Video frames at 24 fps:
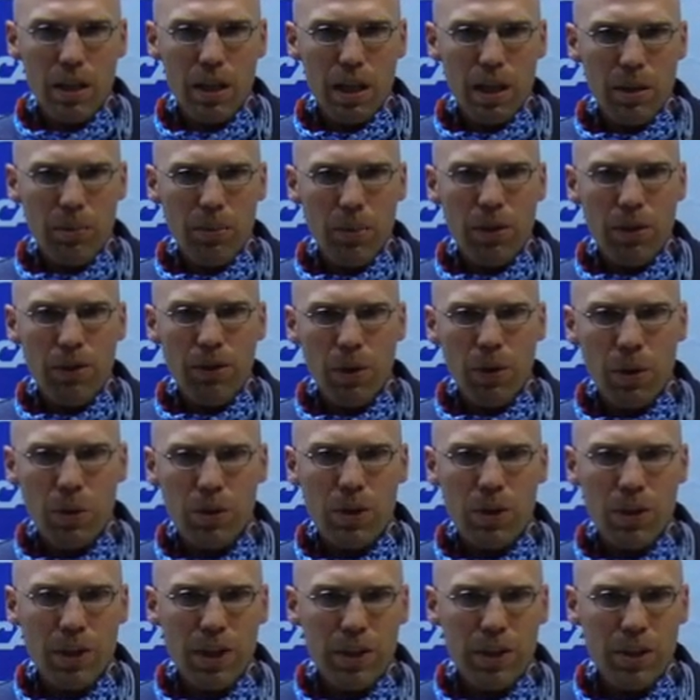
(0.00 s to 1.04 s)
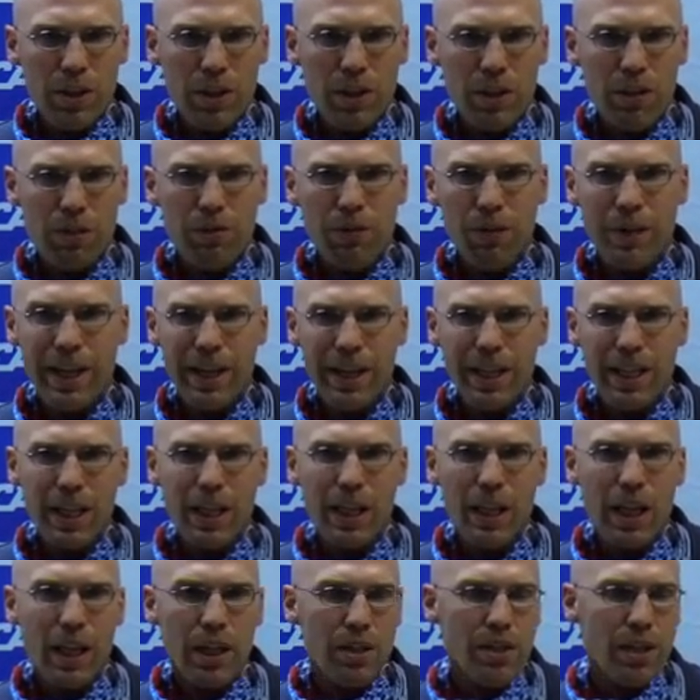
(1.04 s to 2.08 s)
folks, Alyssa
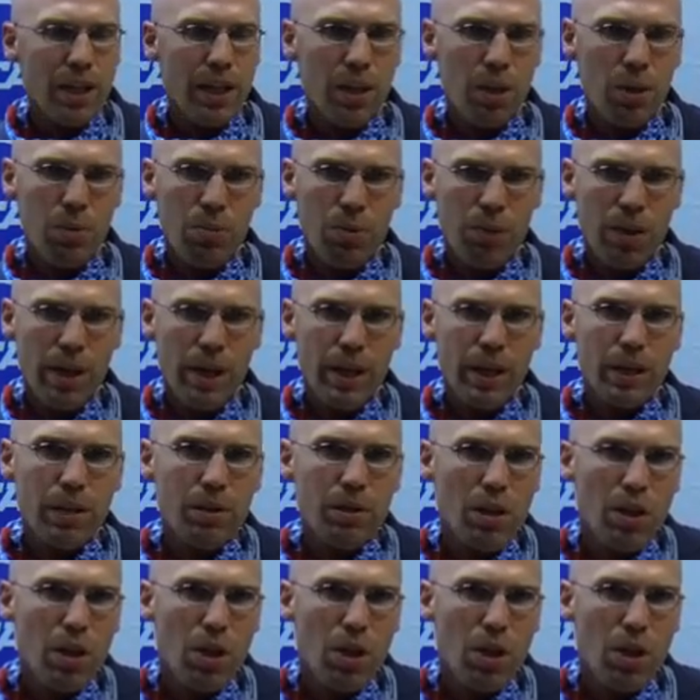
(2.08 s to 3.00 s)
Frankie and Taylor Bright,